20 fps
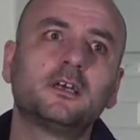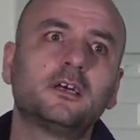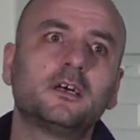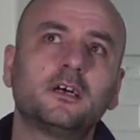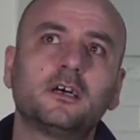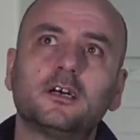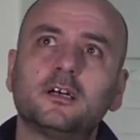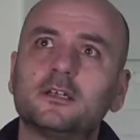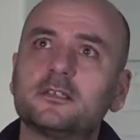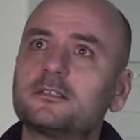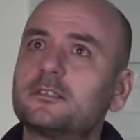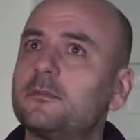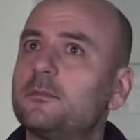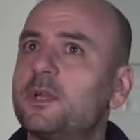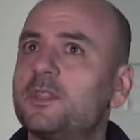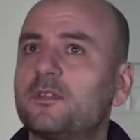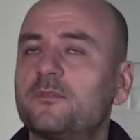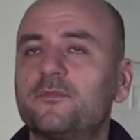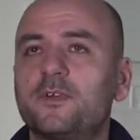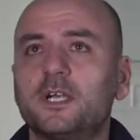uh, some
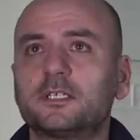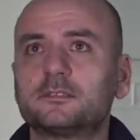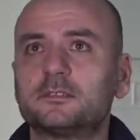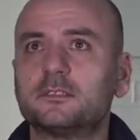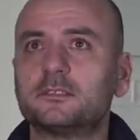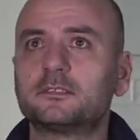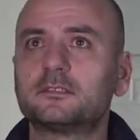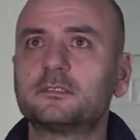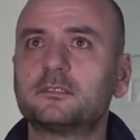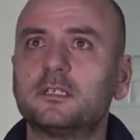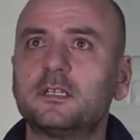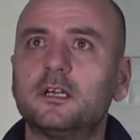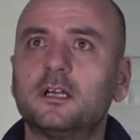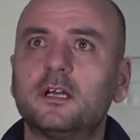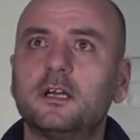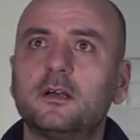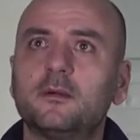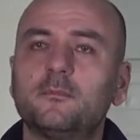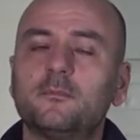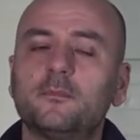other factors.
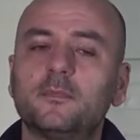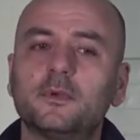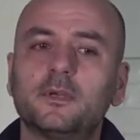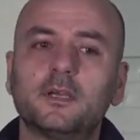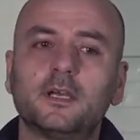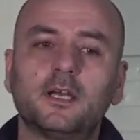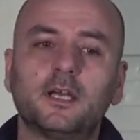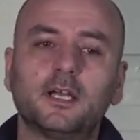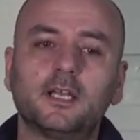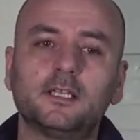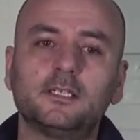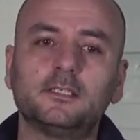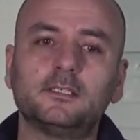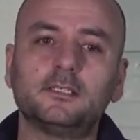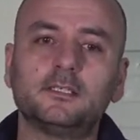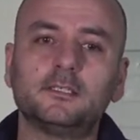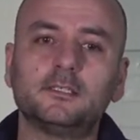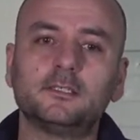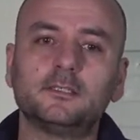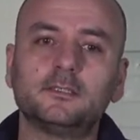Um,
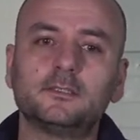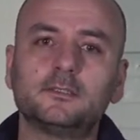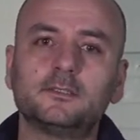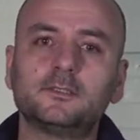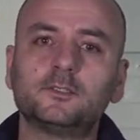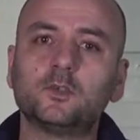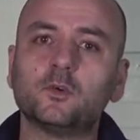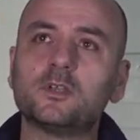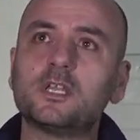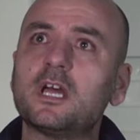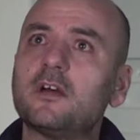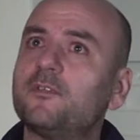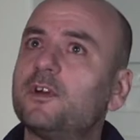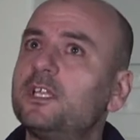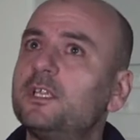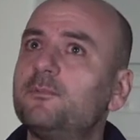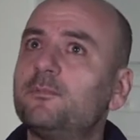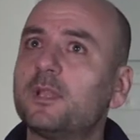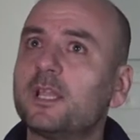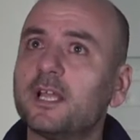I don't have
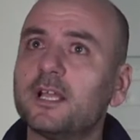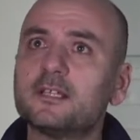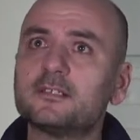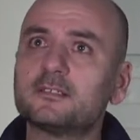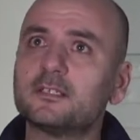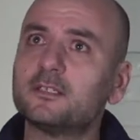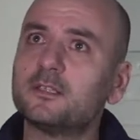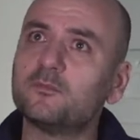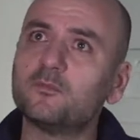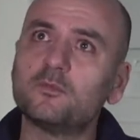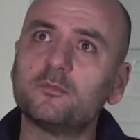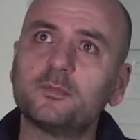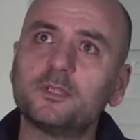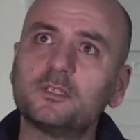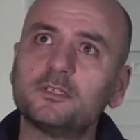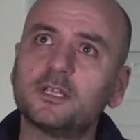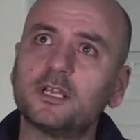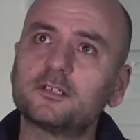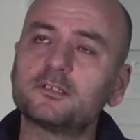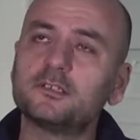any plans at the
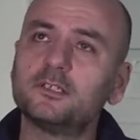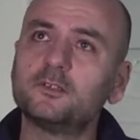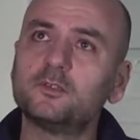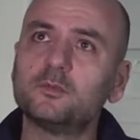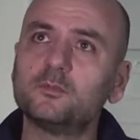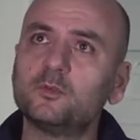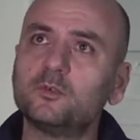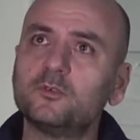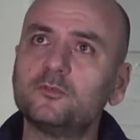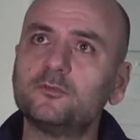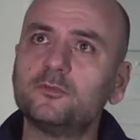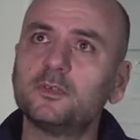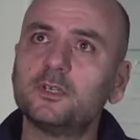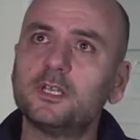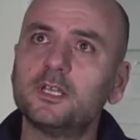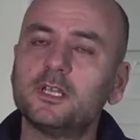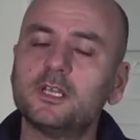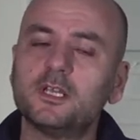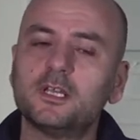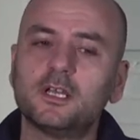moment actually to move.
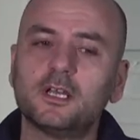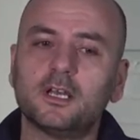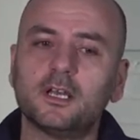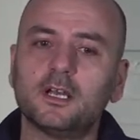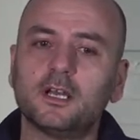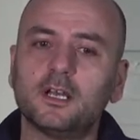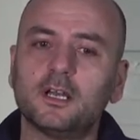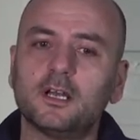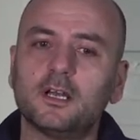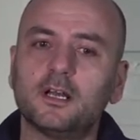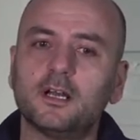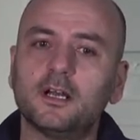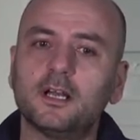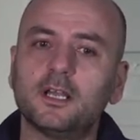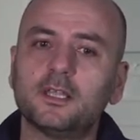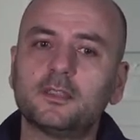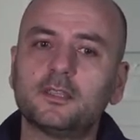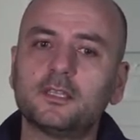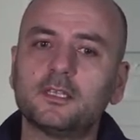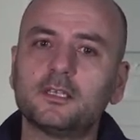Uh, I
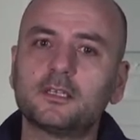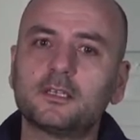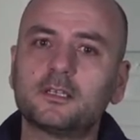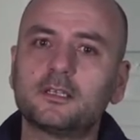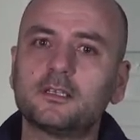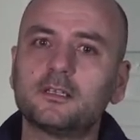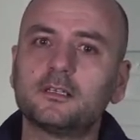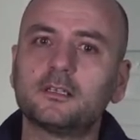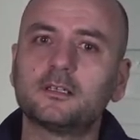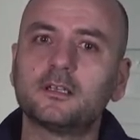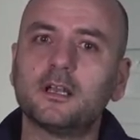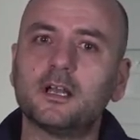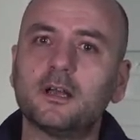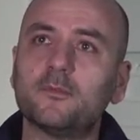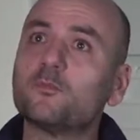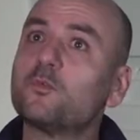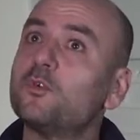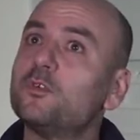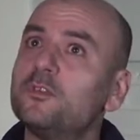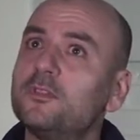think
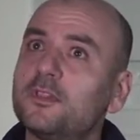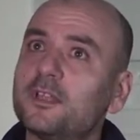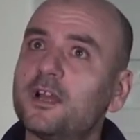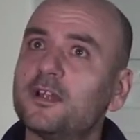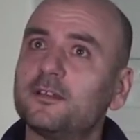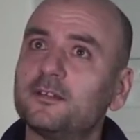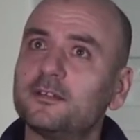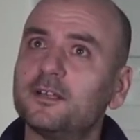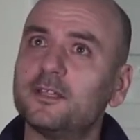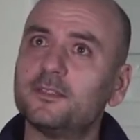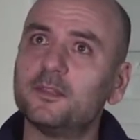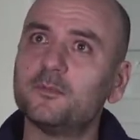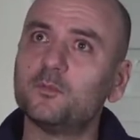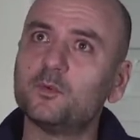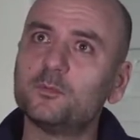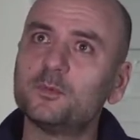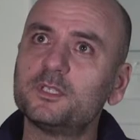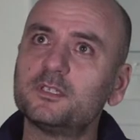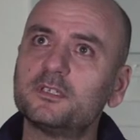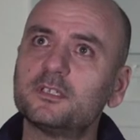I'm good at, the
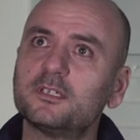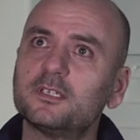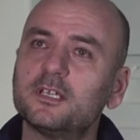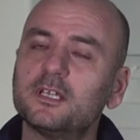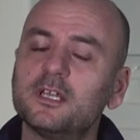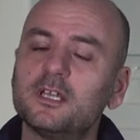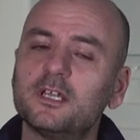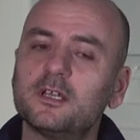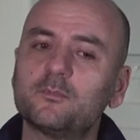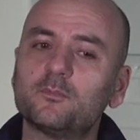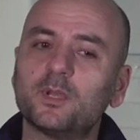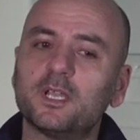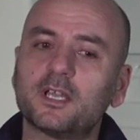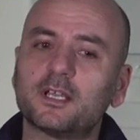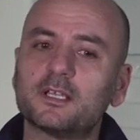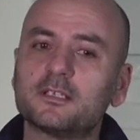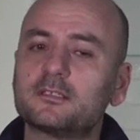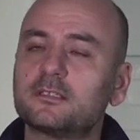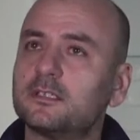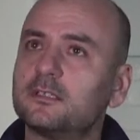moment. But like
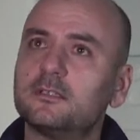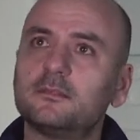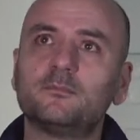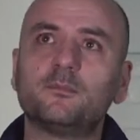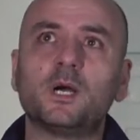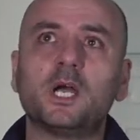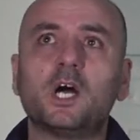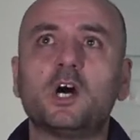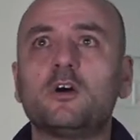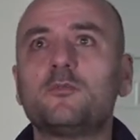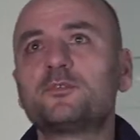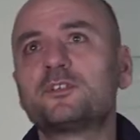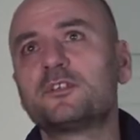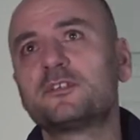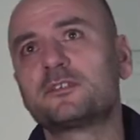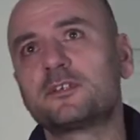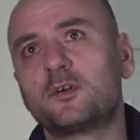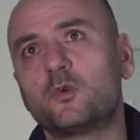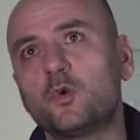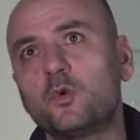I said, my
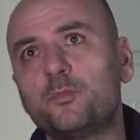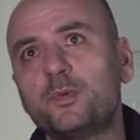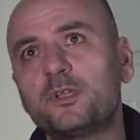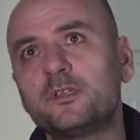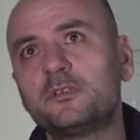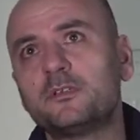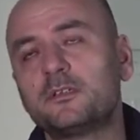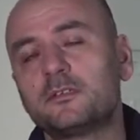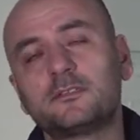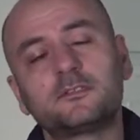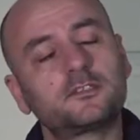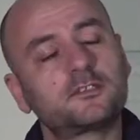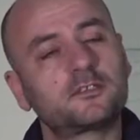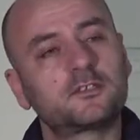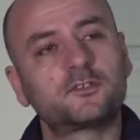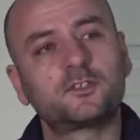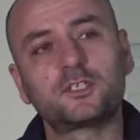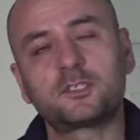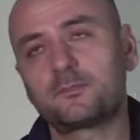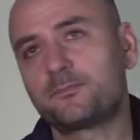options are open. This is
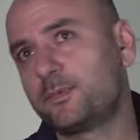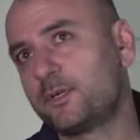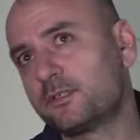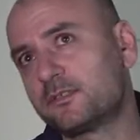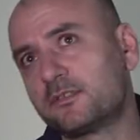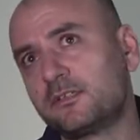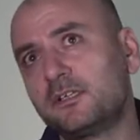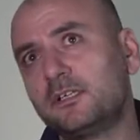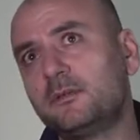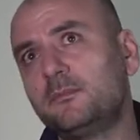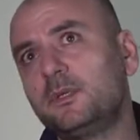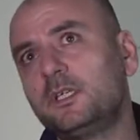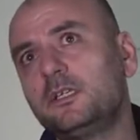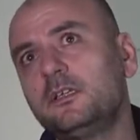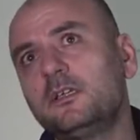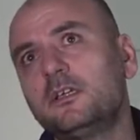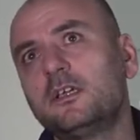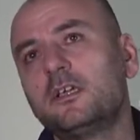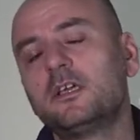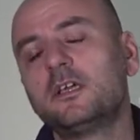just personally me.
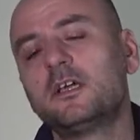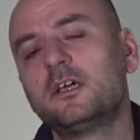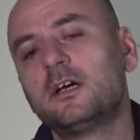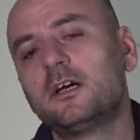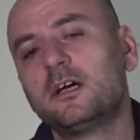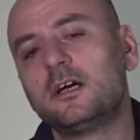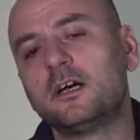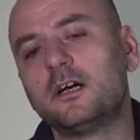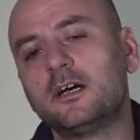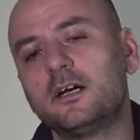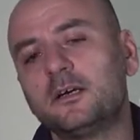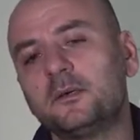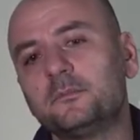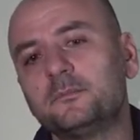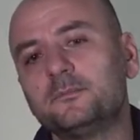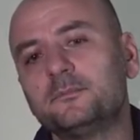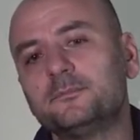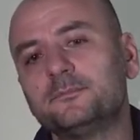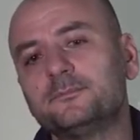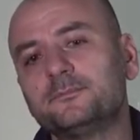Um,